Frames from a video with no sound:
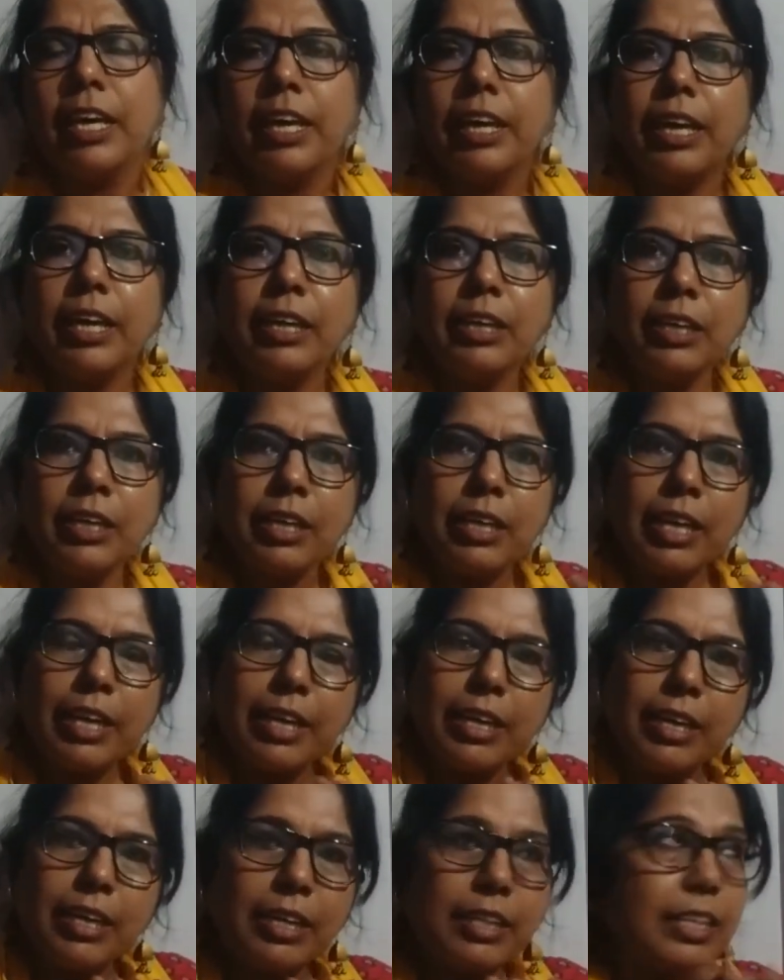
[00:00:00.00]
in
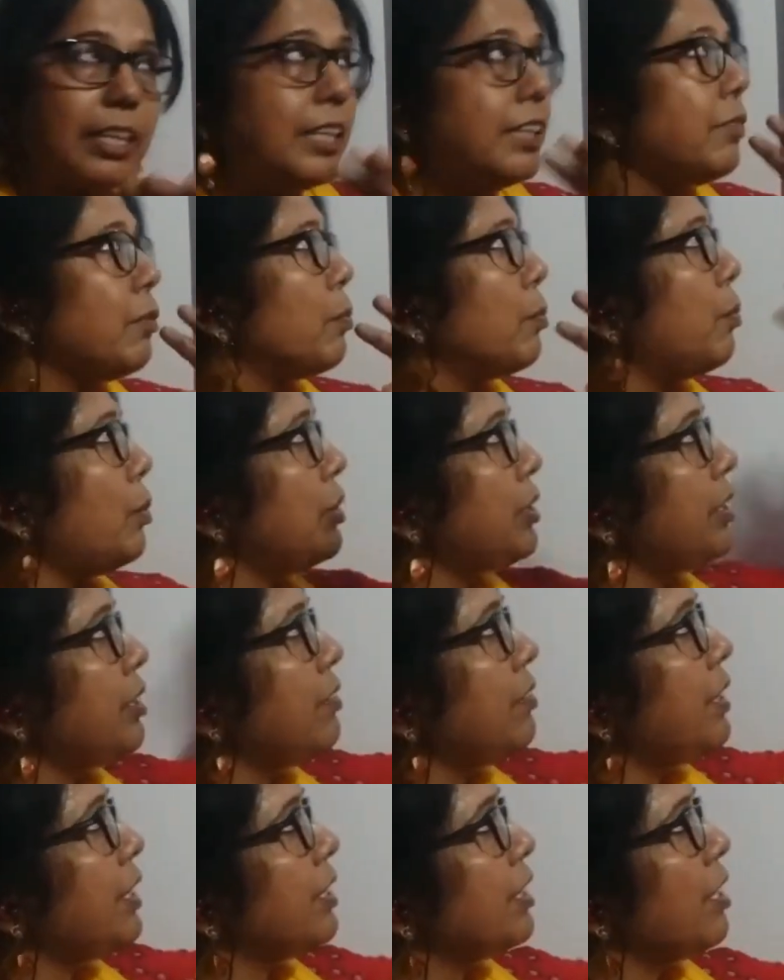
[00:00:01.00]
either
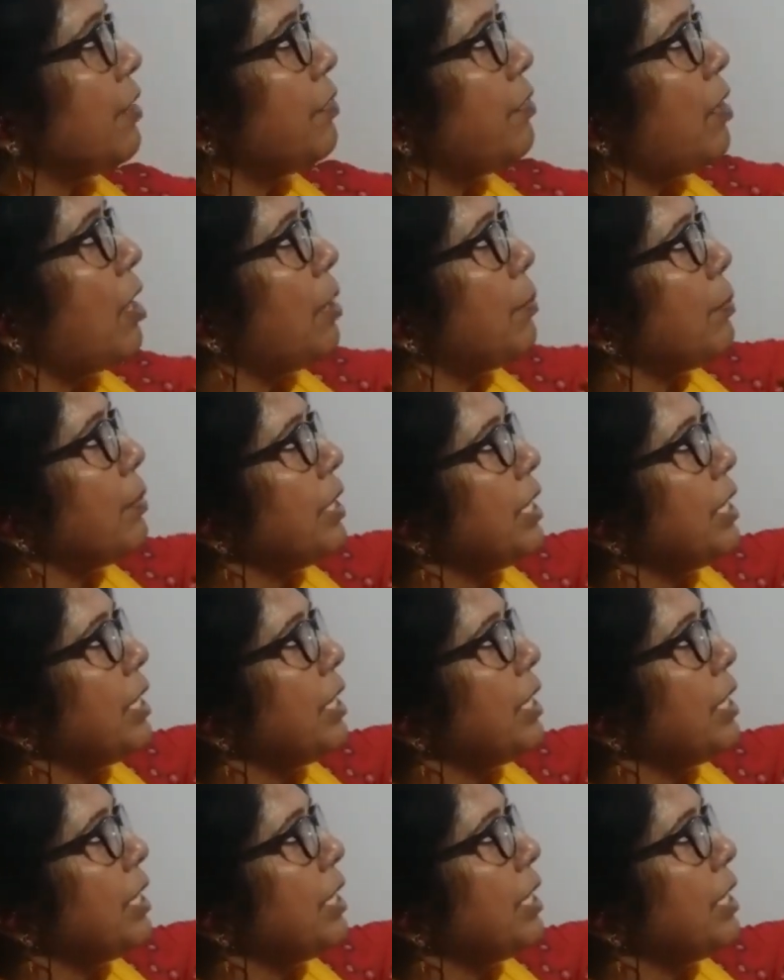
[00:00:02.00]
whatever the form.